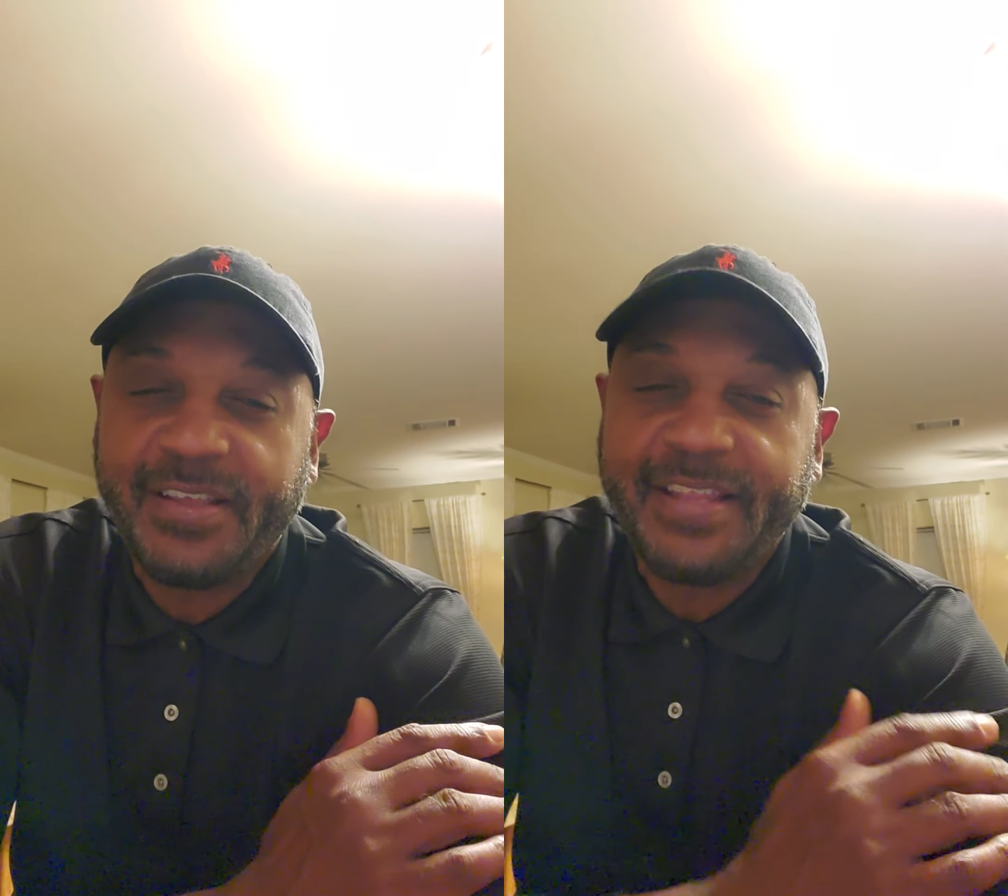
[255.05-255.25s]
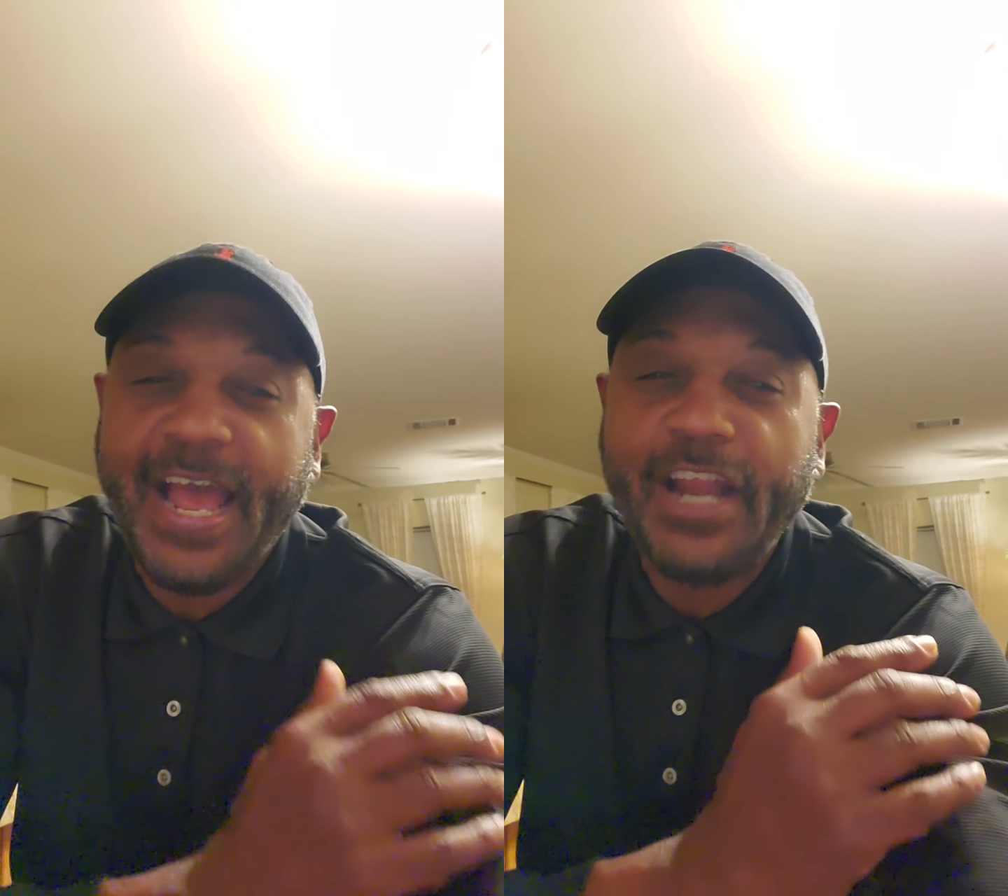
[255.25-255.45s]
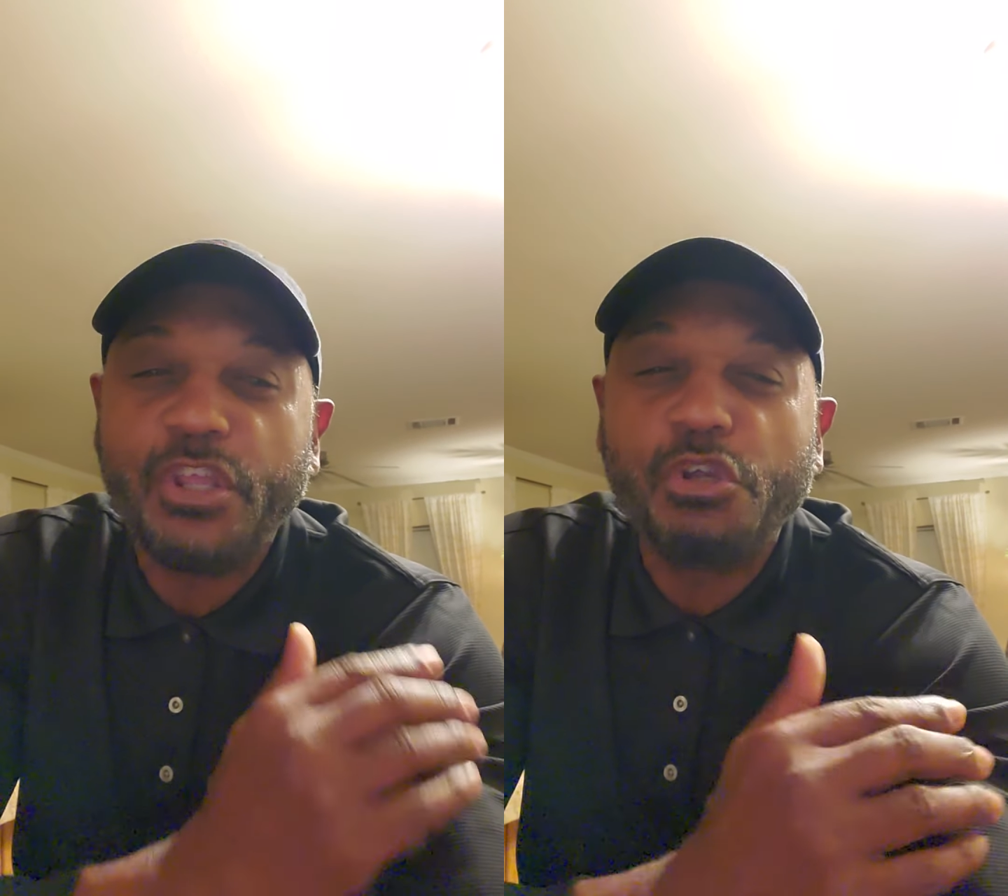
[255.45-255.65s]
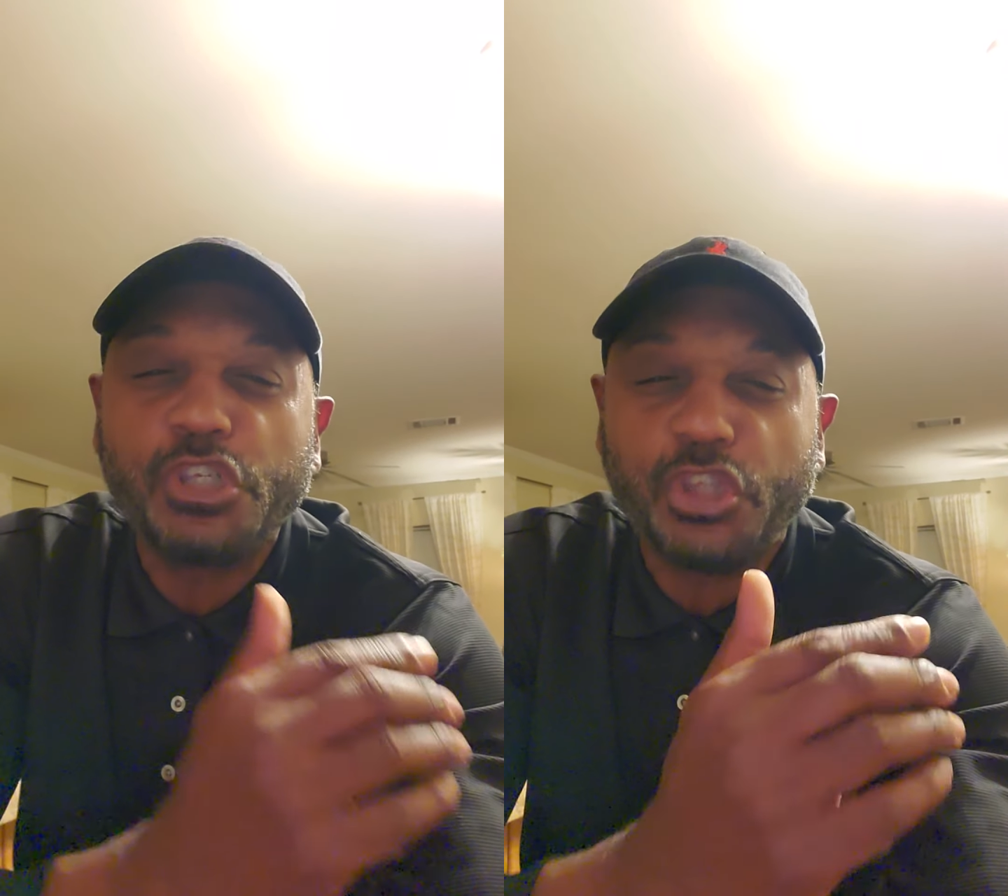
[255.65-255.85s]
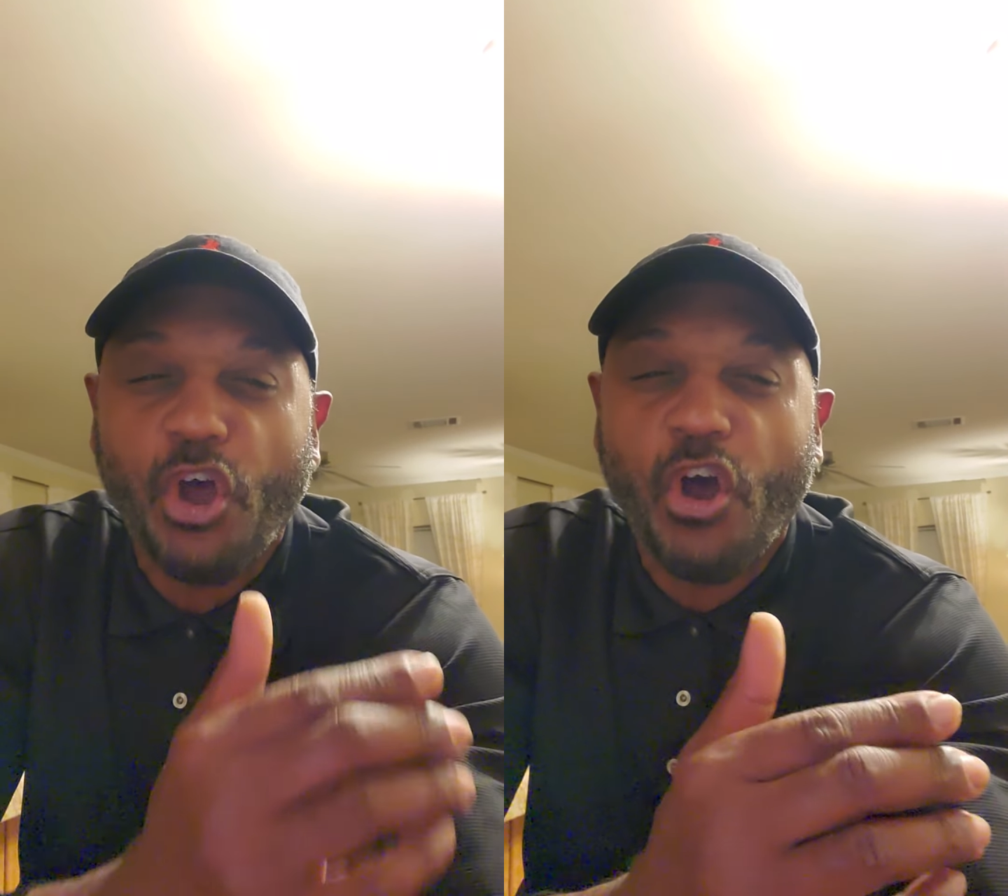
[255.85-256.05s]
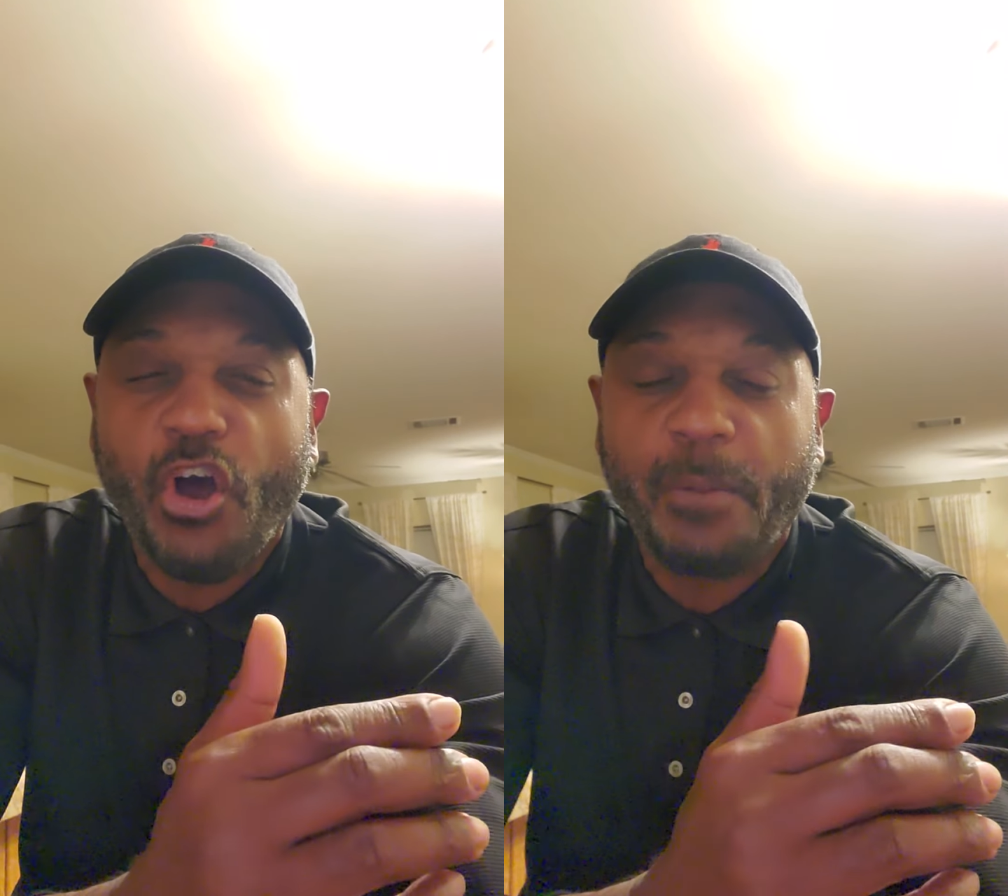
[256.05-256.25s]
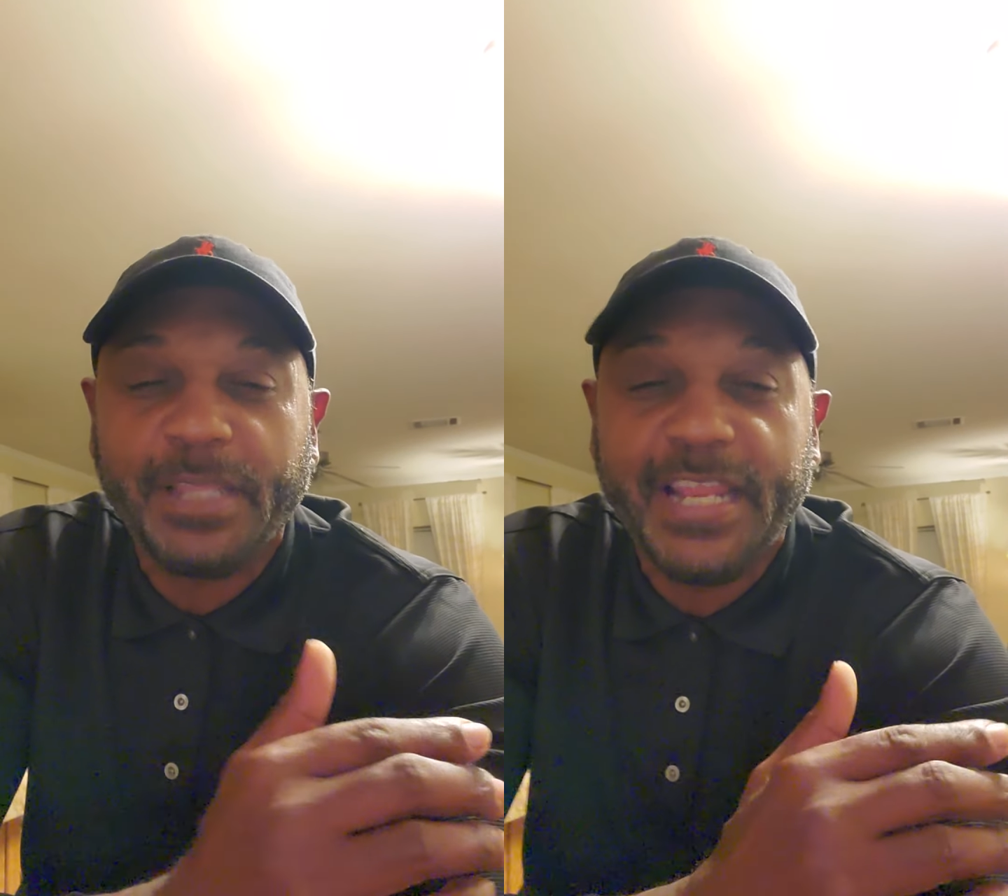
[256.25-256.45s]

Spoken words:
Now, how do you storm